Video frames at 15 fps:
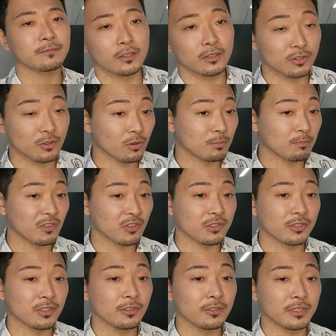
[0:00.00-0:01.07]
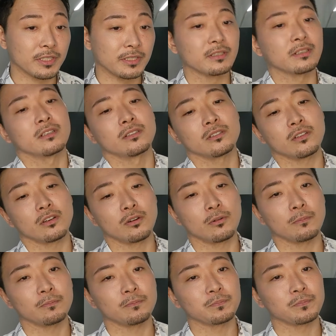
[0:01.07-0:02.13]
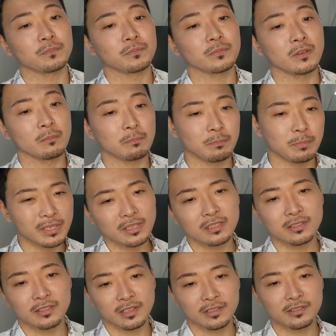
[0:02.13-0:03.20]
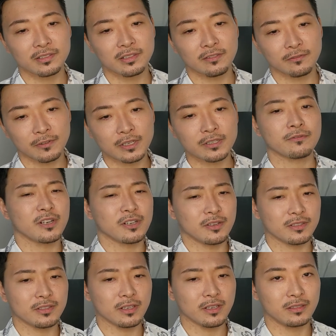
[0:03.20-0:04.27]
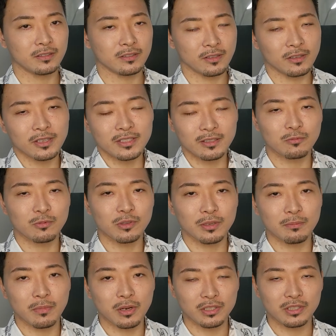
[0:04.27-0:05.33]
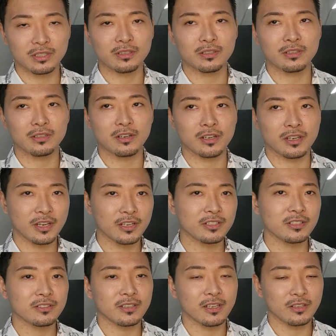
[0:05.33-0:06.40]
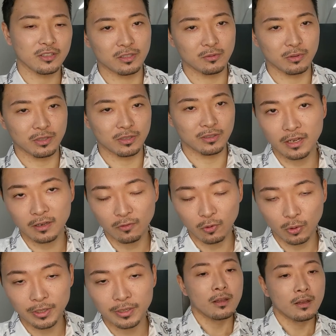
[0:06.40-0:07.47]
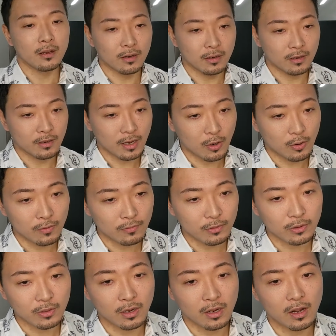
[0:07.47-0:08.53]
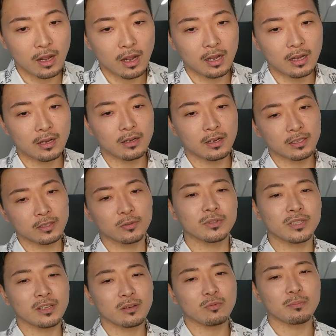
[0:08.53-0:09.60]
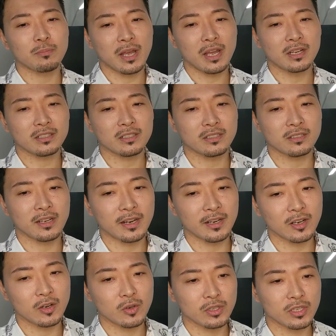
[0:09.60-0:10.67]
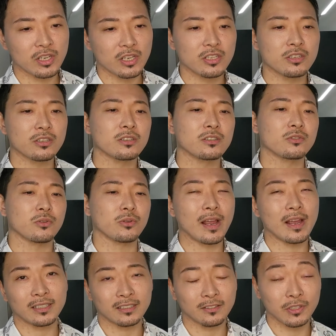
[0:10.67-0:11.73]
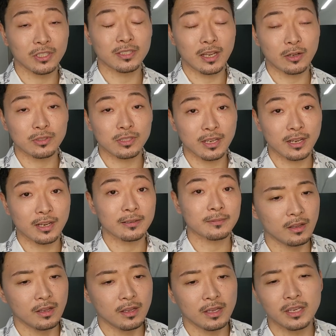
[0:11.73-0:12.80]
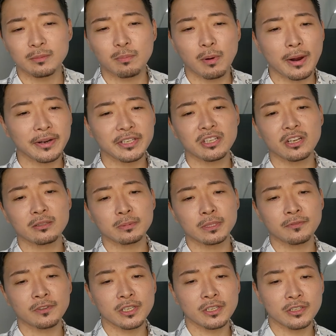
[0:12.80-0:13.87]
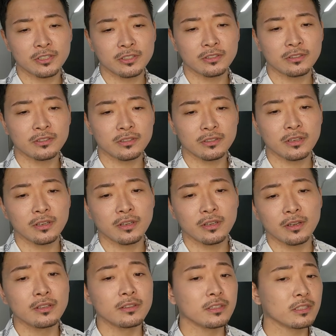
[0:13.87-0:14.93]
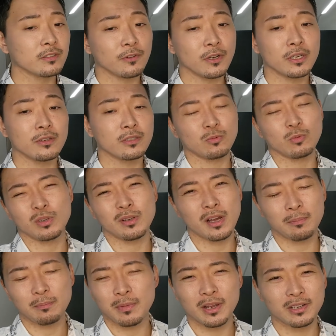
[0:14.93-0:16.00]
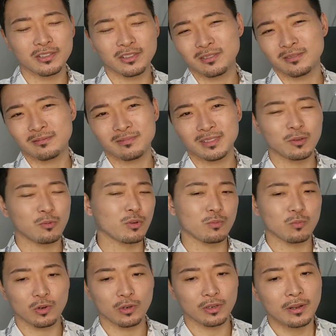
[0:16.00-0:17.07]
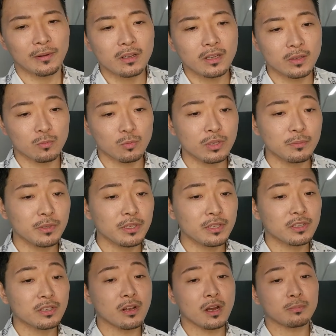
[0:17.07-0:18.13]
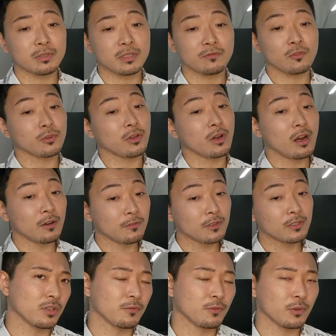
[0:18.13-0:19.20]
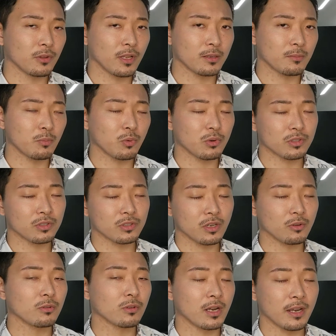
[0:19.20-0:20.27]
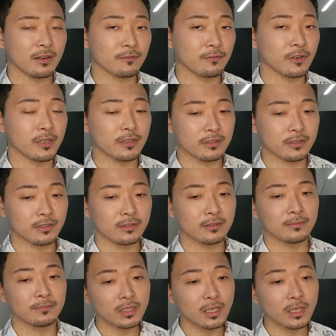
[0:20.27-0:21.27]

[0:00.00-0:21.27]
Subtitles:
Now let's go to versatility. So being a skin scent fresh fragrance, there isn't really much occasions that you would avoid. However, I don't think it would match night out occasions or activities outside. In party types of occasions, this fragrance would not match and it wouldn't work. It would be a good option for the office if you like more subtle kind of fragrances.